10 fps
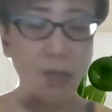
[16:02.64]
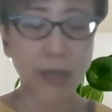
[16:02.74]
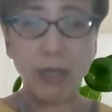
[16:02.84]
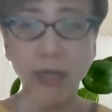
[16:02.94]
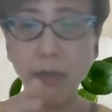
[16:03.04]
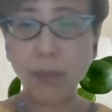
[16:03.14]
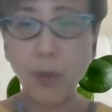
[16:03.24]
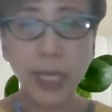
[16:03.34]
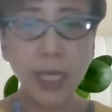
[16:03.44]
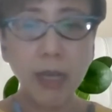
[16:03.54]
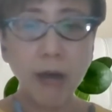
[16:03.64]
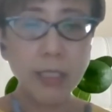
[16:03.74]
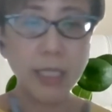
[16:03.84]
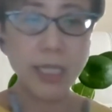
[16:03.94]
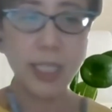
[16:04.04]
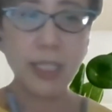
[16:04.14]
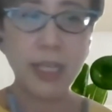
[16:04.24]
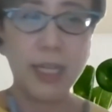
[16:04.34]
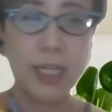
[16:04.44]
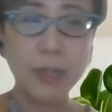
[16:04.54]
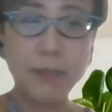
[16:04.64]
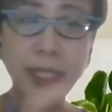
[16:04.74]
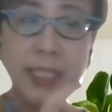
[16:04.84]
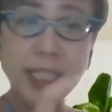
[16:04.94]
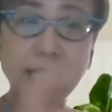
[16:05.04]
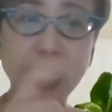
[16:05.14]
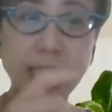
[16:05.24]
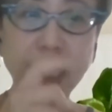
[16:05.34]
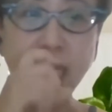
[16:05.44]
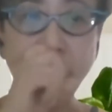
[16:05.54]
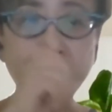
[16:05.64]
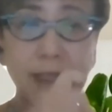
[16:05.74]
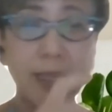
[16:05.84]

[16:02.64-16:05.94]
you know, booking orders, you know, printed the CDs.